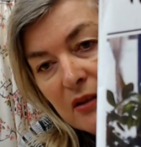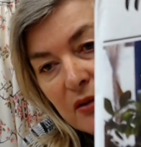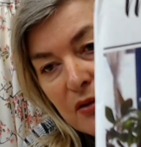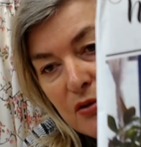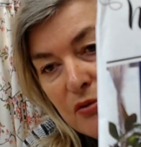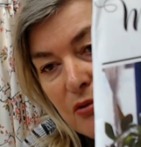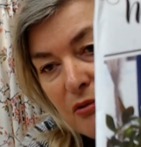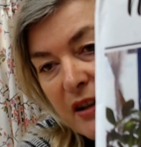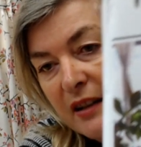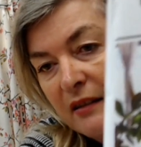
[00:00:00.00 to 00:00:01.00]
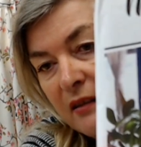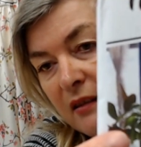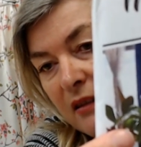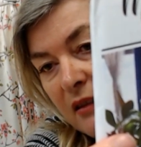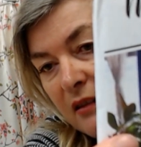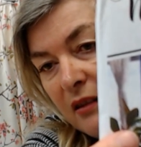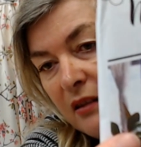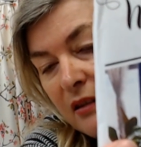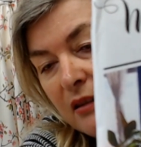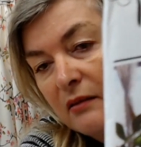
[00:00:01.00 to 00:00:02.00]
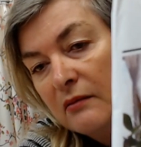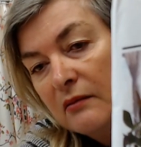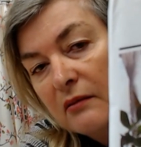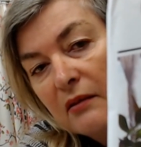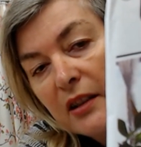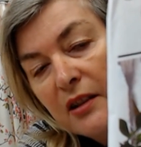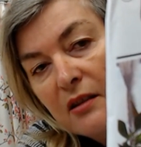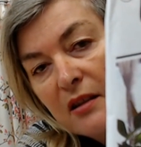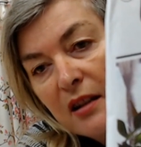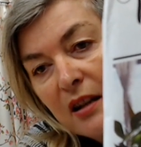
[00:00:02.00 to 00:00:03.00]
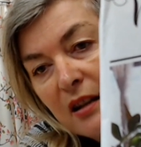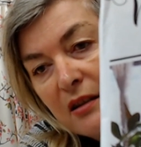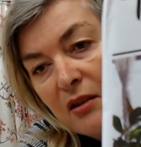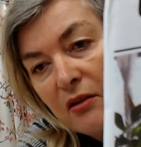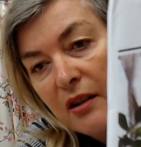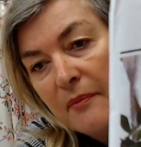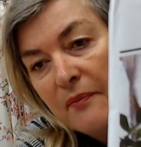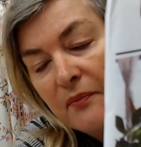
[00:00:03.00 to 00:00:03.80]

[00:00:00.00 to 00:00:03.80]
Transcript: drawing, can you see it's got hang